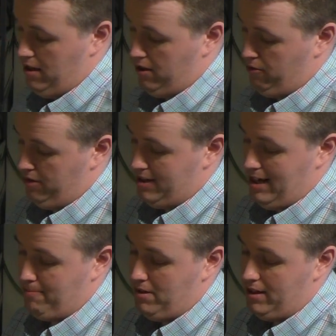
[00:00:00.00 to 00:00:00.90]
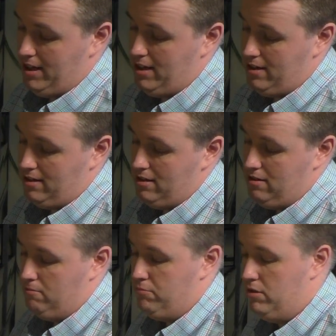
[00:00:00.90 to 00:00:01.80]
Throw a top on that.
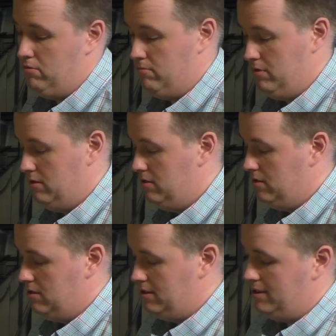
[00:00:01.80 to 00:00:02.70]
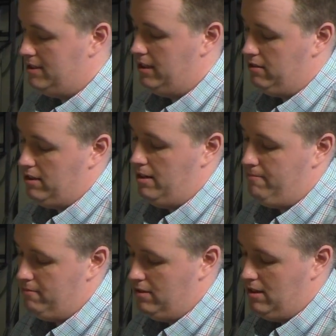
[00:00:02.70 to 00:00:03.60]
Boom. Seal her up,
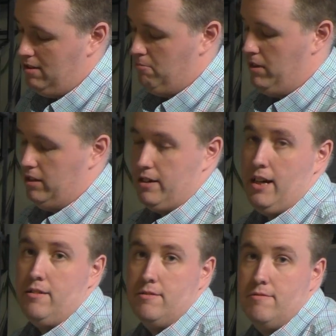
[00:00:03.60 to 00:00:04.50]
mail her out.